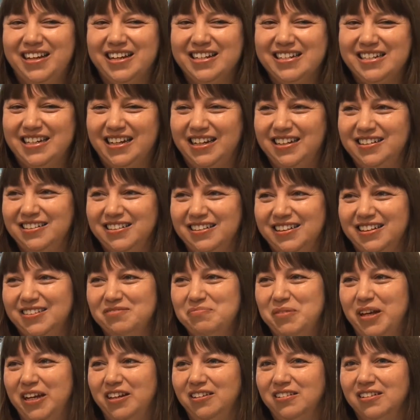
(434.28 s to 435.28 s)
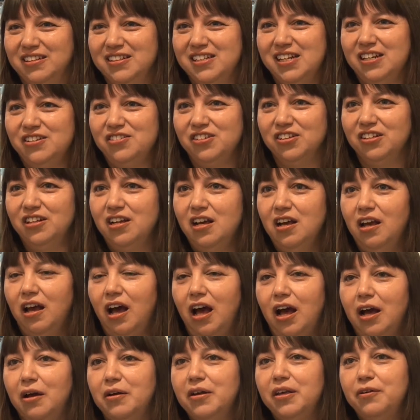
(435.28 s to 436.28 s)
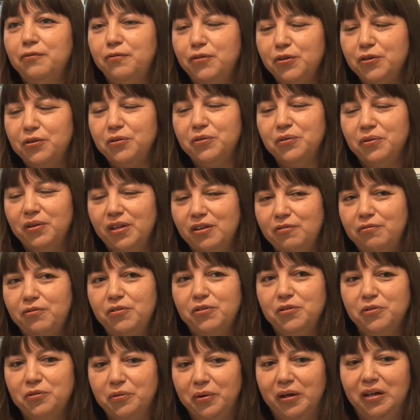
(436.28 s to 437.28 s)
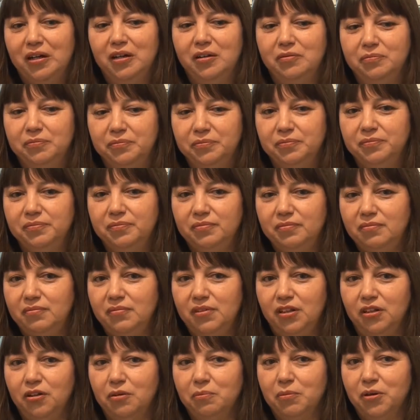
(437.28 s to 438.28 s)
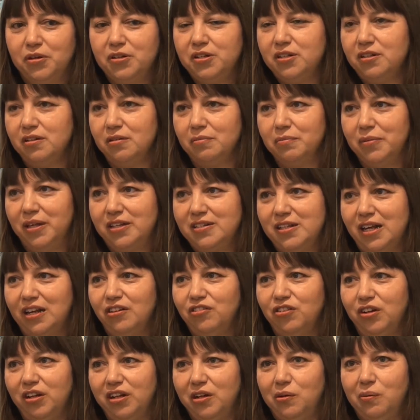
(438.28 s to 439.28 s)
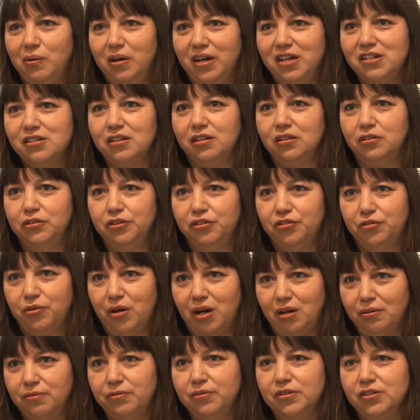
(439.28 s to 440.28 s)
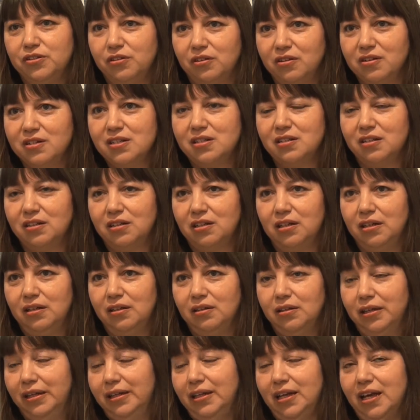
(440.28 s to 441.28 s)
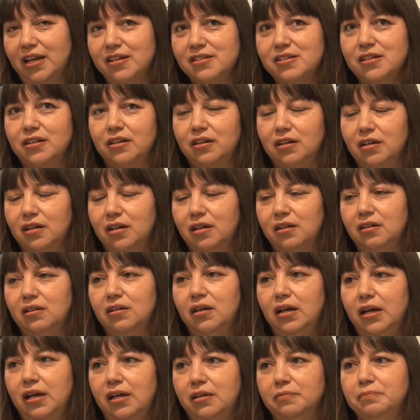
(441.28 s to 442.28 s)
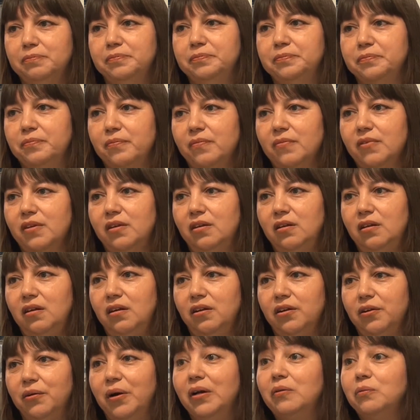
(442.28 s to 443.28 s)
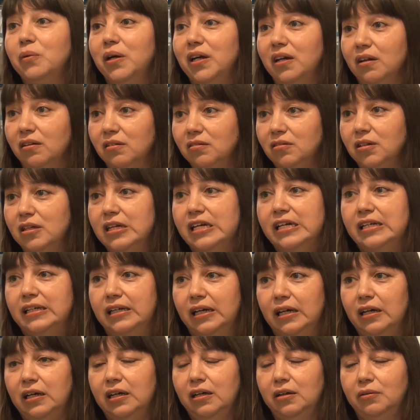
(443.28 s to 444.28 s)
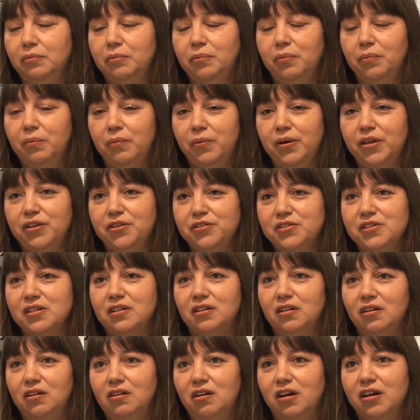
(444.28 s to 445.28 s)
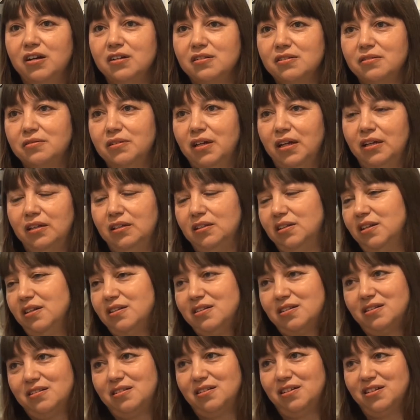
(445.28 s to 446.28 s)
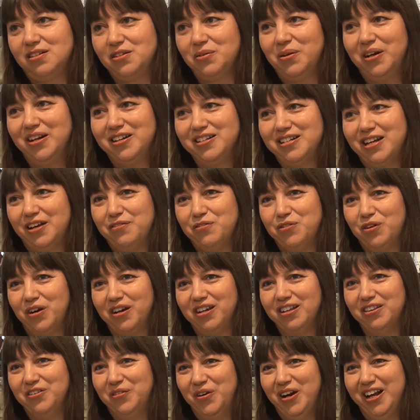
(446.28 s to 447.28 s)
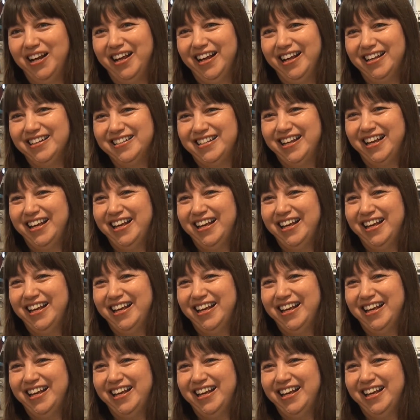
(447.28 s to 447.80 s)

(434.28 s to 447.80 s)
yes, under medical attention. If you monitor them, it's actually quite a good drug for dogs that and cats that are unwell. We use it a lot. It's quite a safe drug in the right hands.